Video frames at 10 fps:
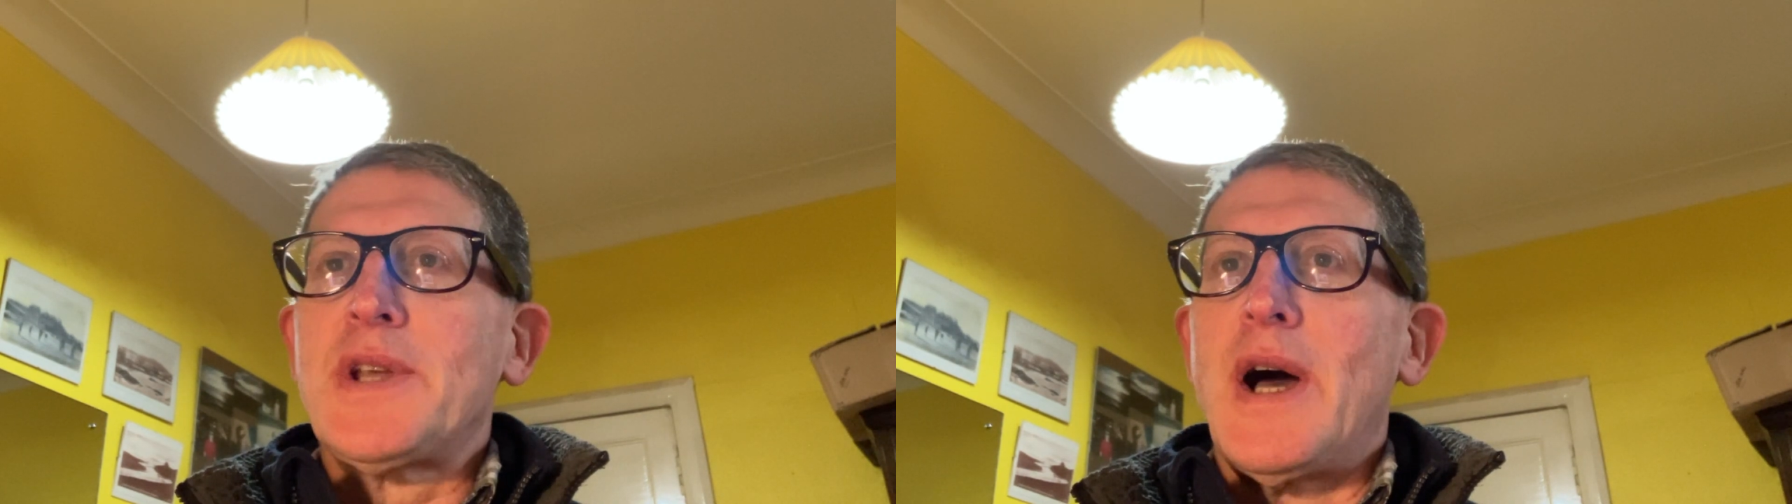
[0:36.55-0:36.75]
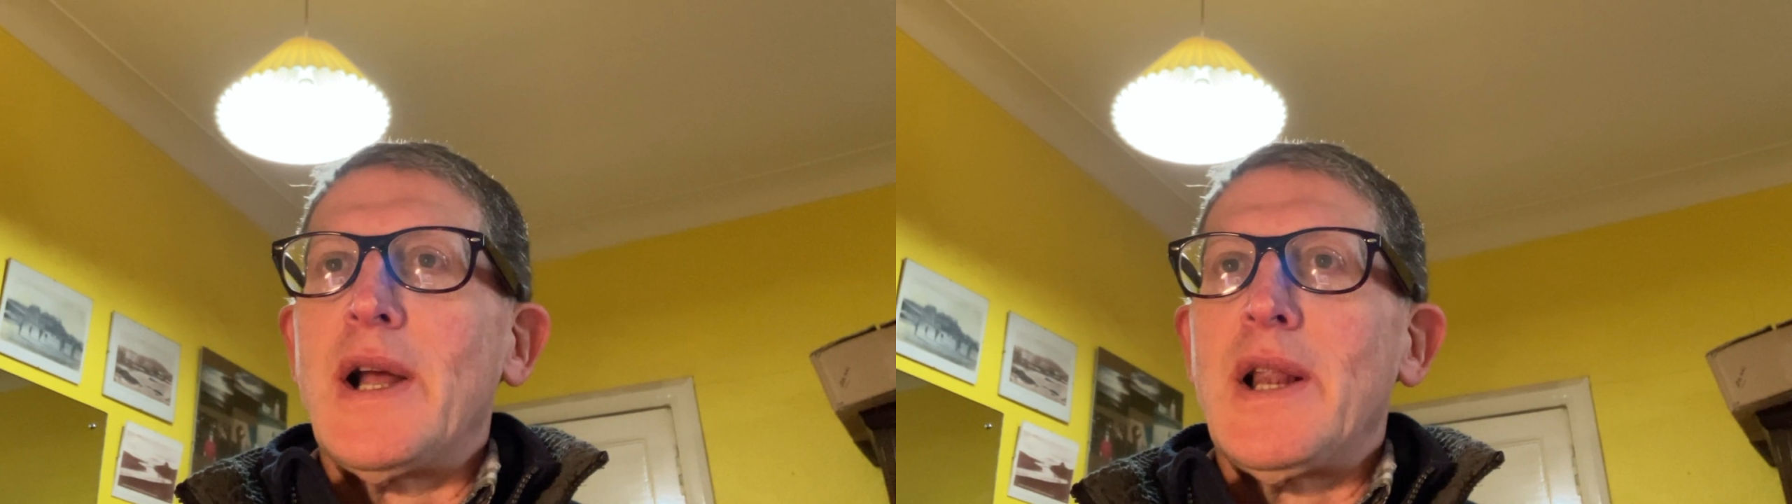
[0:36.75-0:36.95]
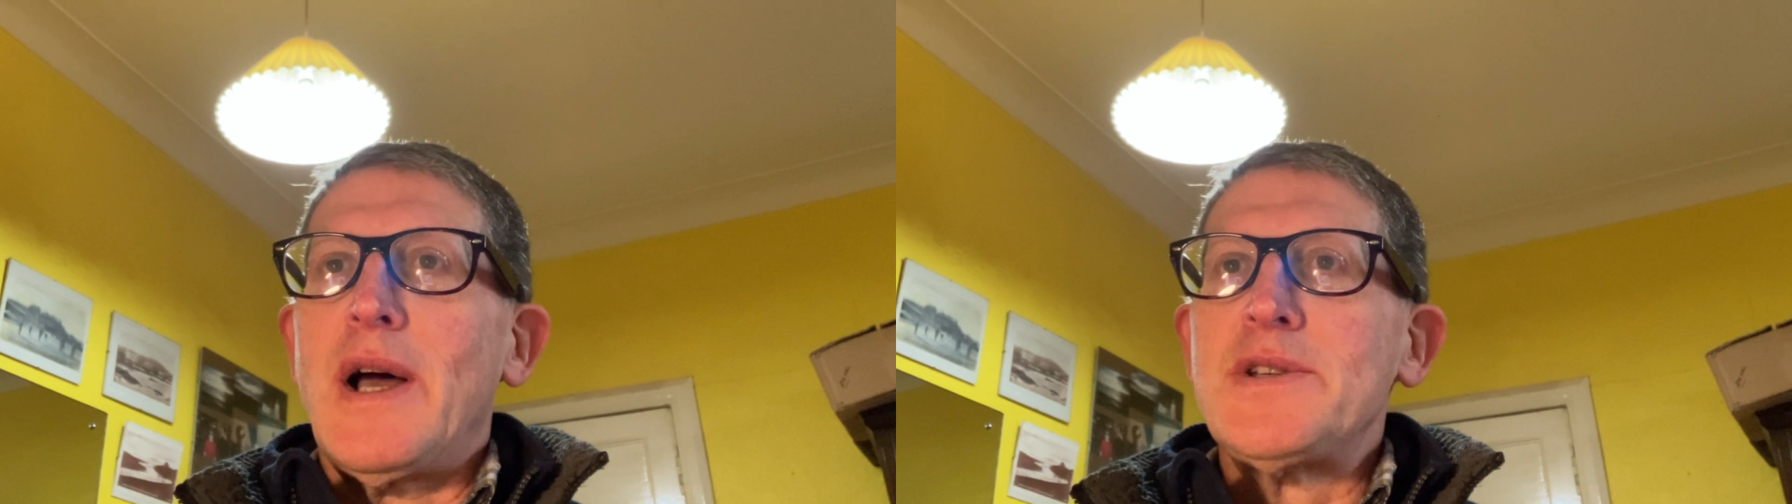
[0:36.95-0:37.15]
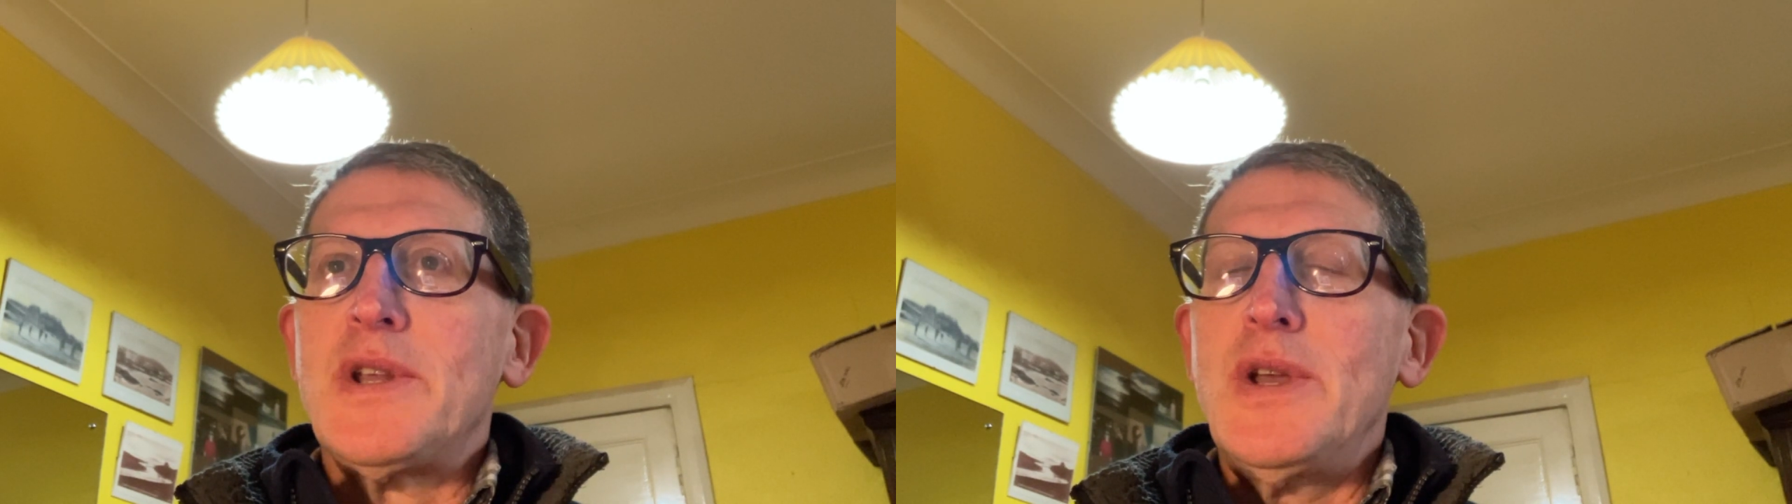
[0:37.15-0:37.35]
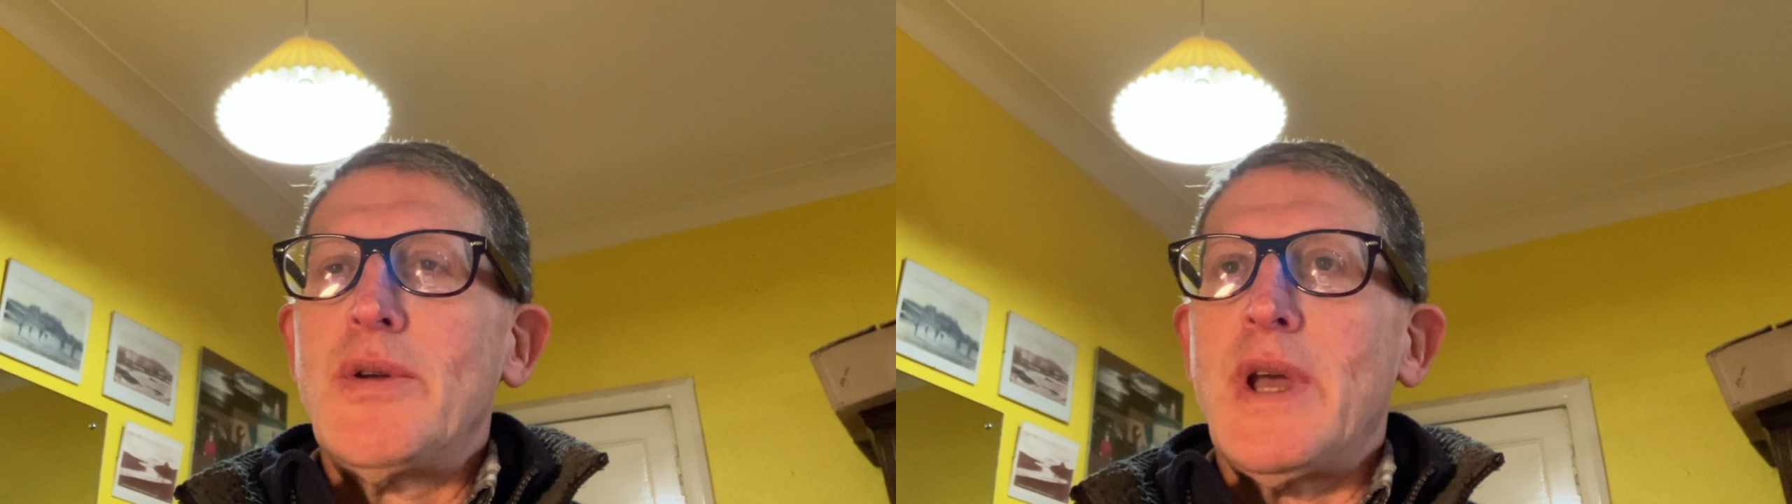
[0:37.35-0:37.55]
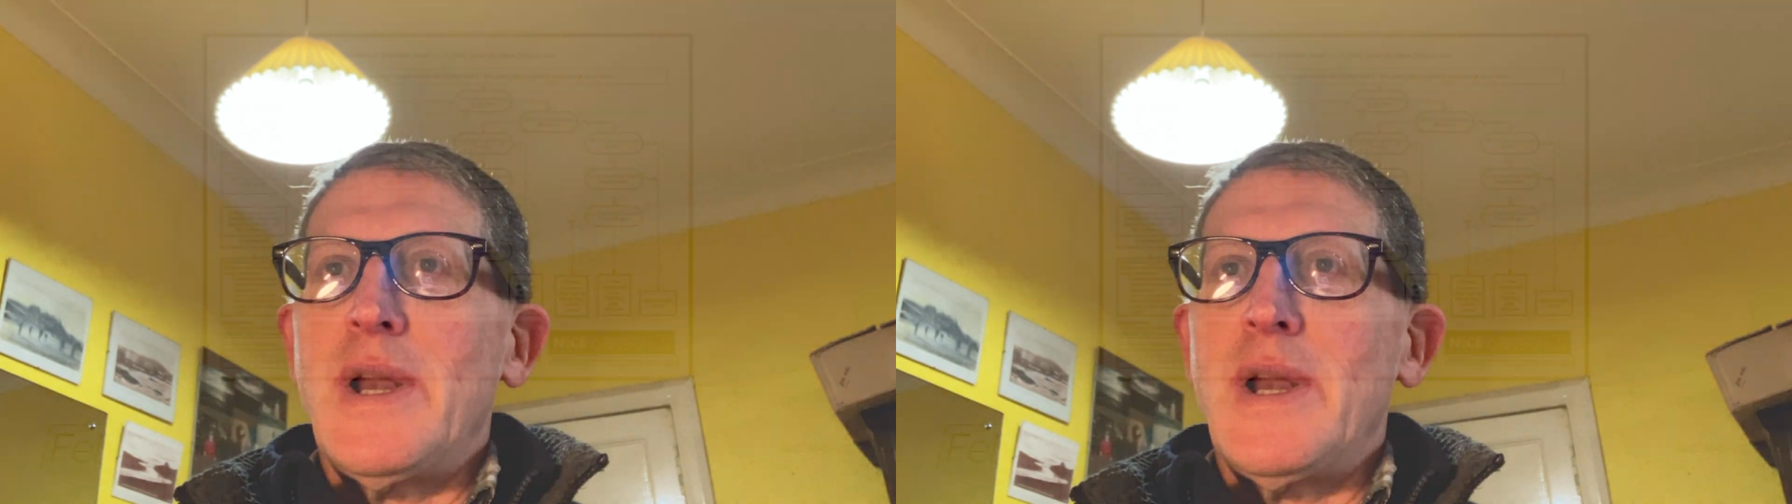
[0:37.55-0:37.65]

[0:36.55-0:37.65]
guidelines, the UK